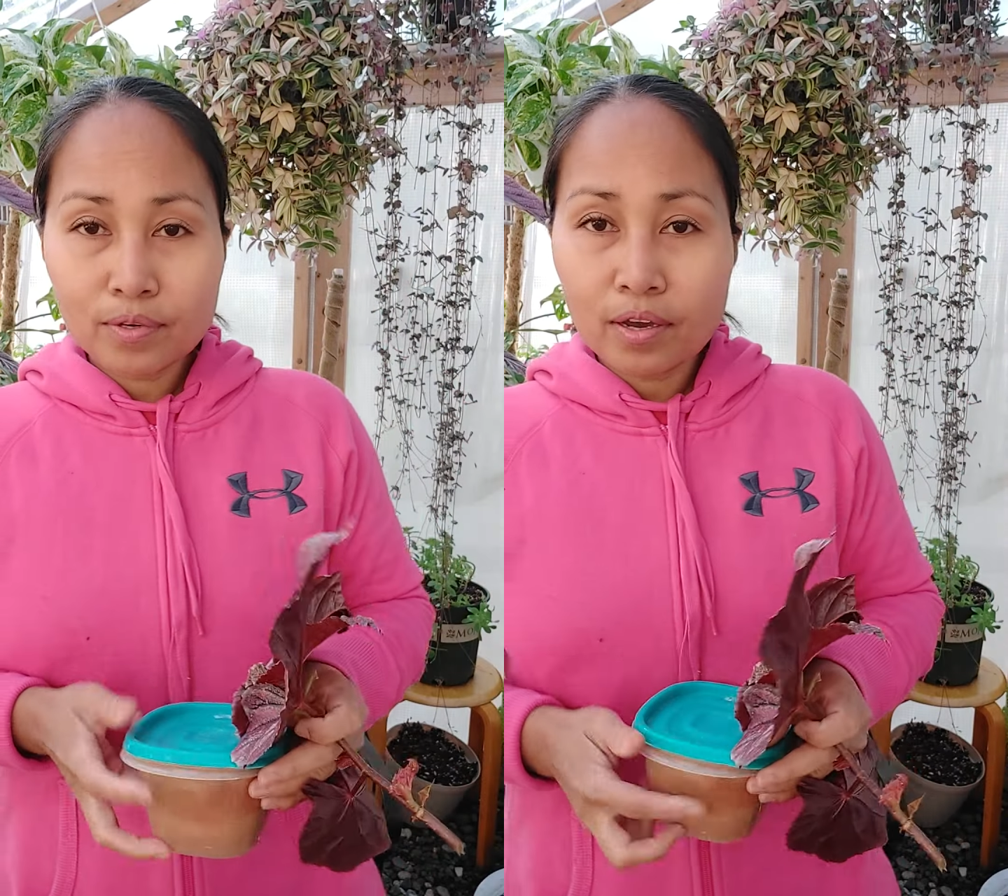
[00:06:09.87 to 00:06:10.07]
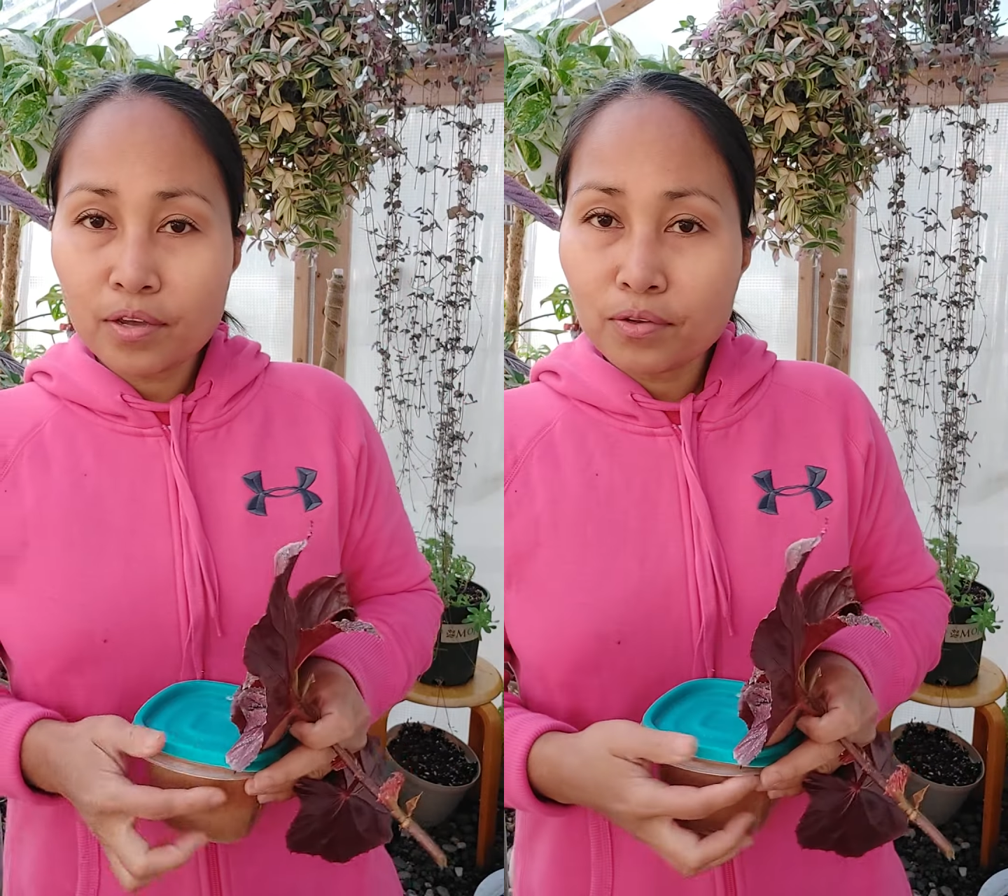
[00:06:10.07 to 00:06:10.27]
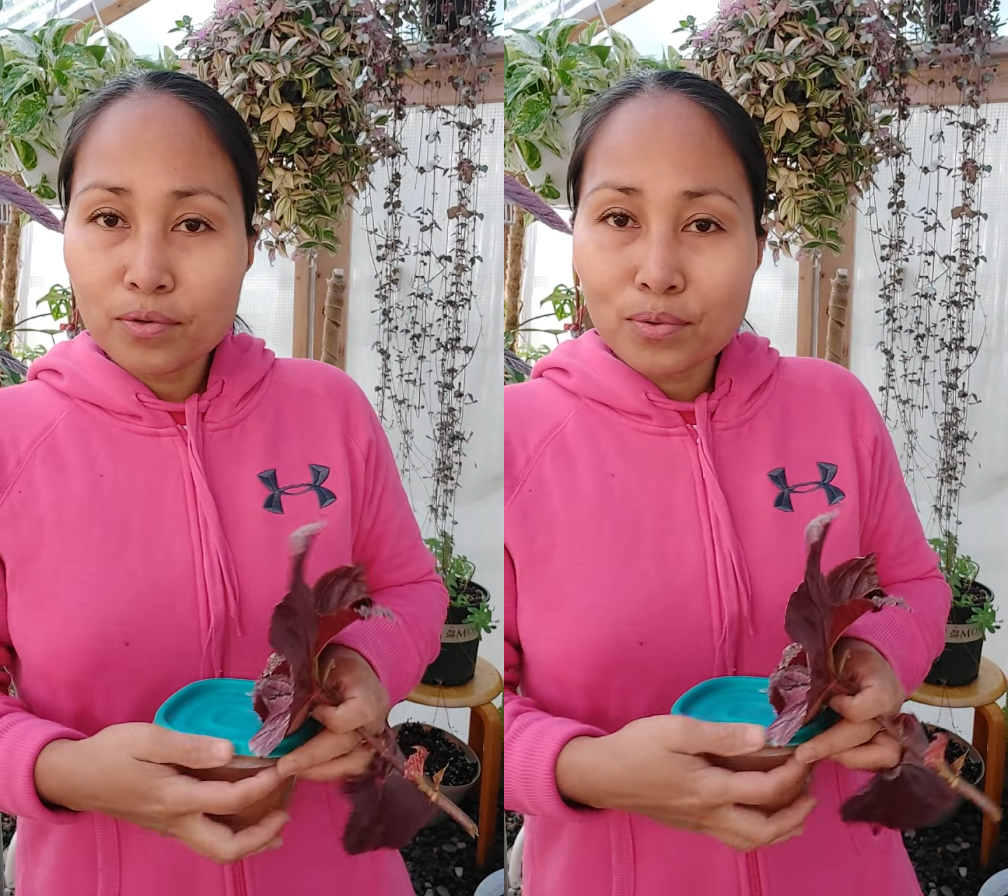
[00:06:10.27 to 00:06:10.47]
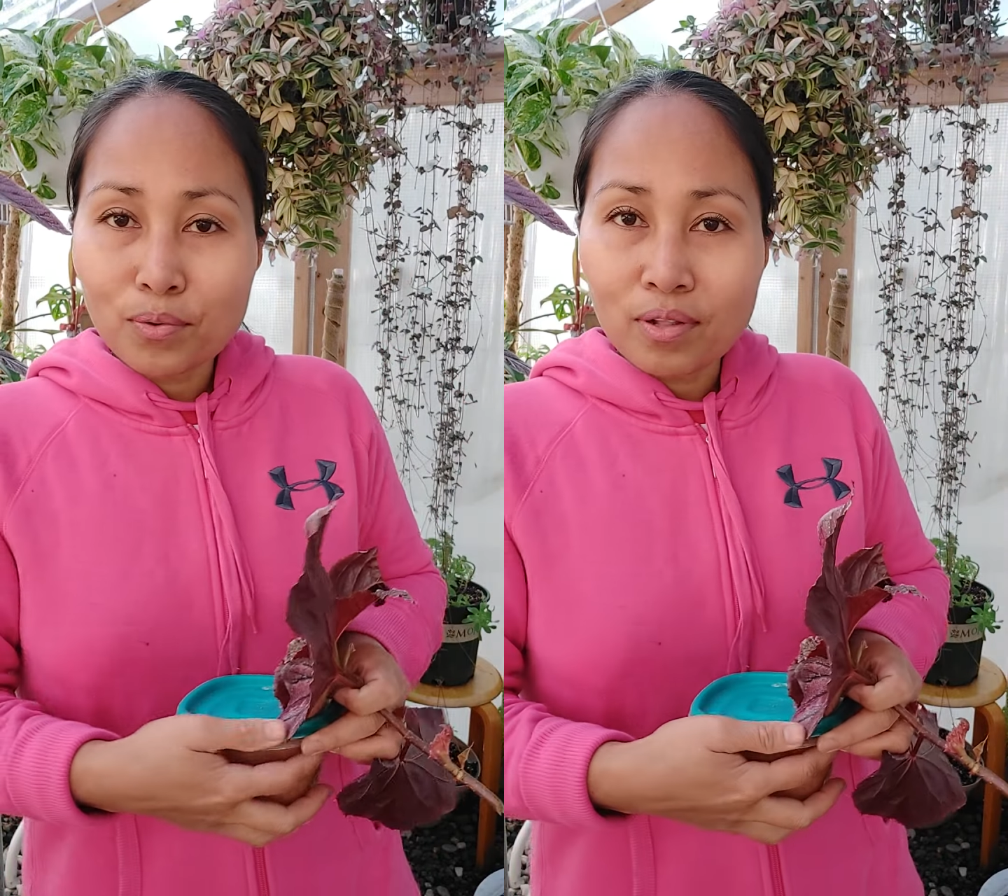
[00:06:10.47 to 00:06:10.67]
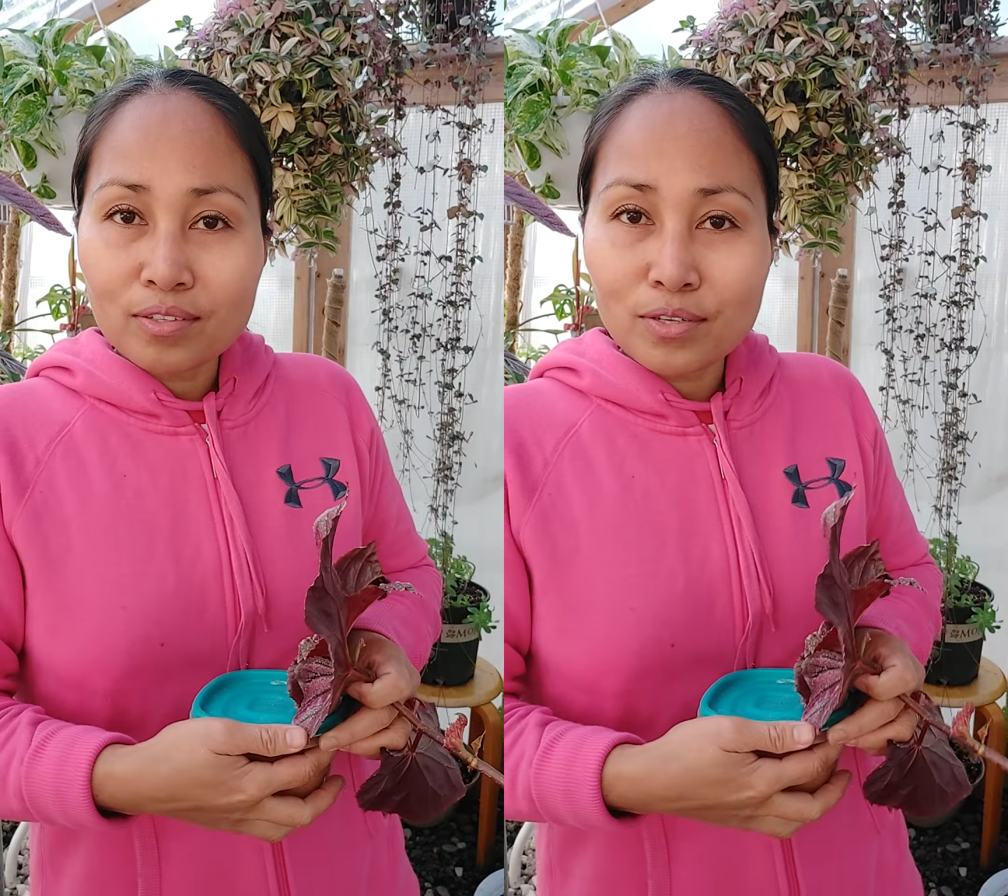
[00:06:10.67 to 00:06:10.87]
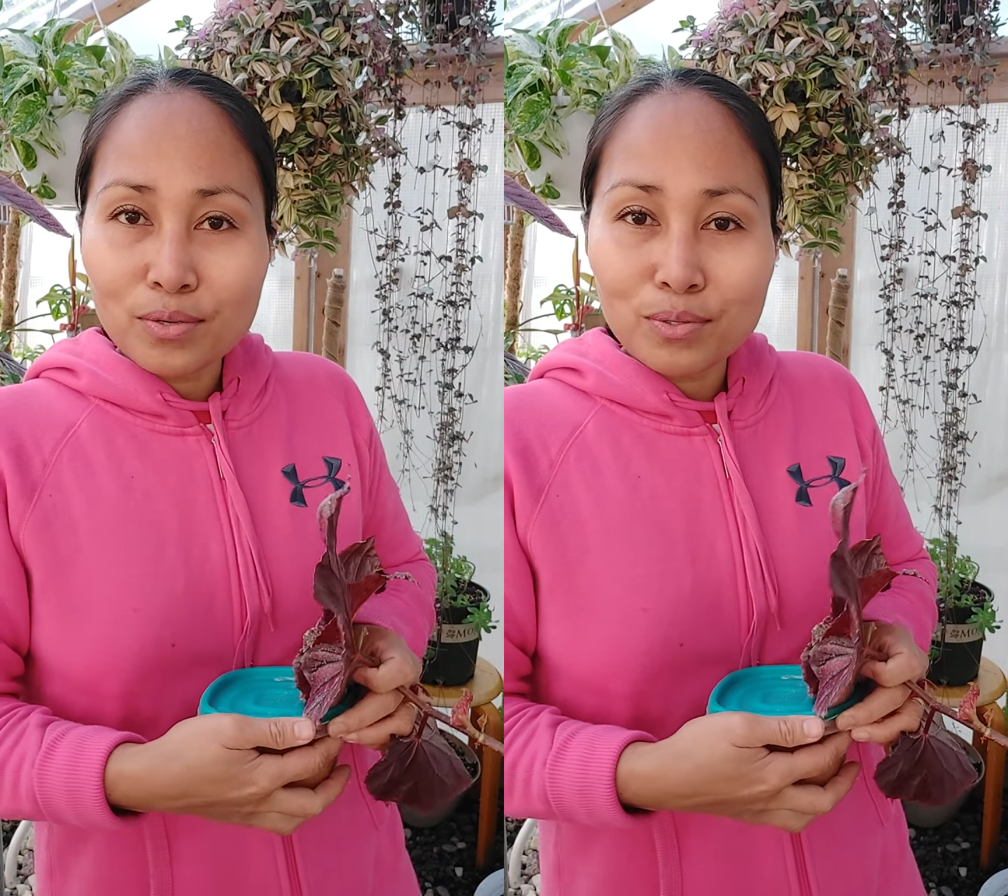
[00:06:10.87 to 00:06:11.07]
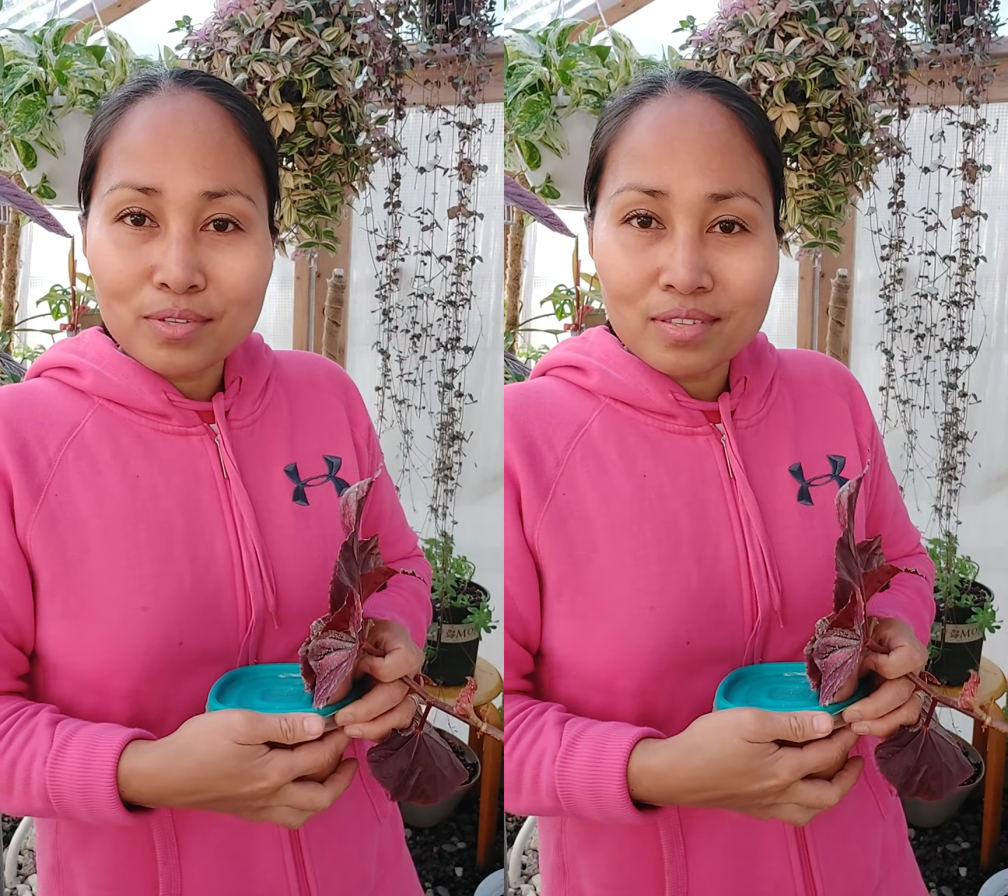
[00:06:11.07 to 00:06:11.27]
don't know who else use